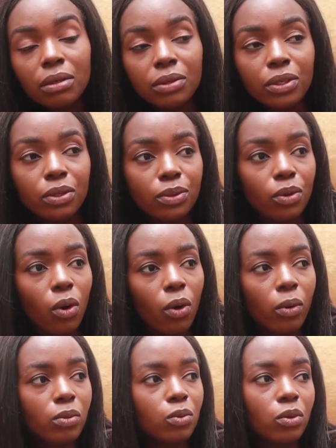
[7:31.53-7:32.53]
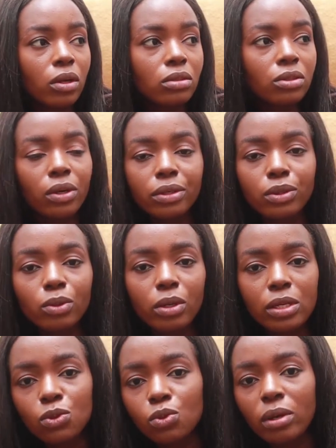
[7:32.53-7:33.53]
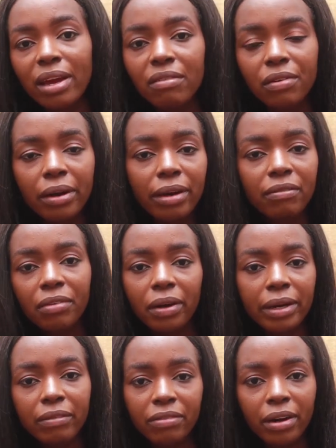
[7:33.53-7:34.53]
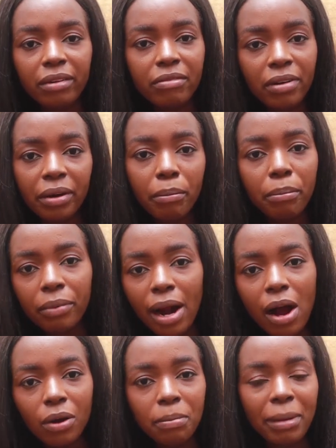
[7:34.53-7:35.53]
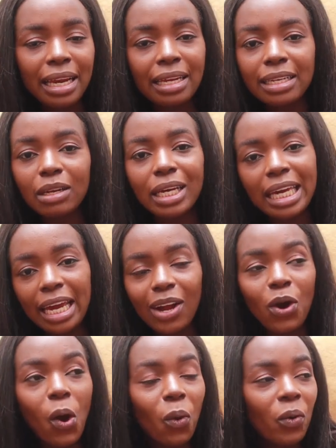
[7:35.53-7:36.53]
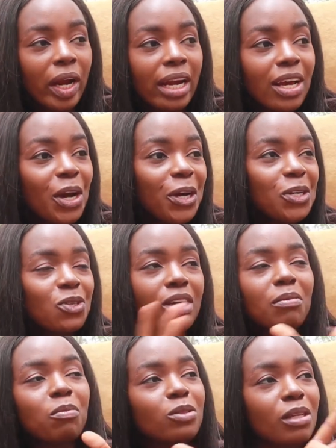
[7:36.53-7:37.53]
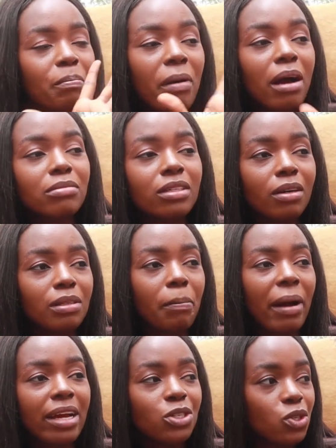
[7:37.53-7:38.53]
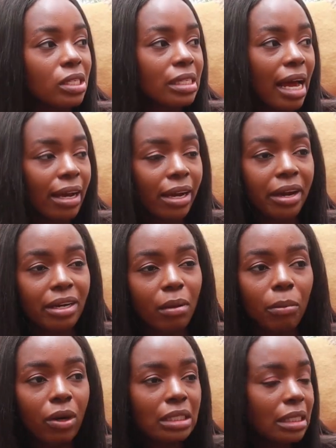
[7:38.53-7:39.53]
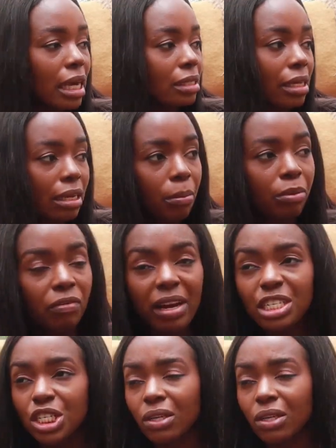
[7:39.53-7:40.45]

kill you or will not turn you into a very proud melanin king or queen. So the pine trees are here in abundance, and they provide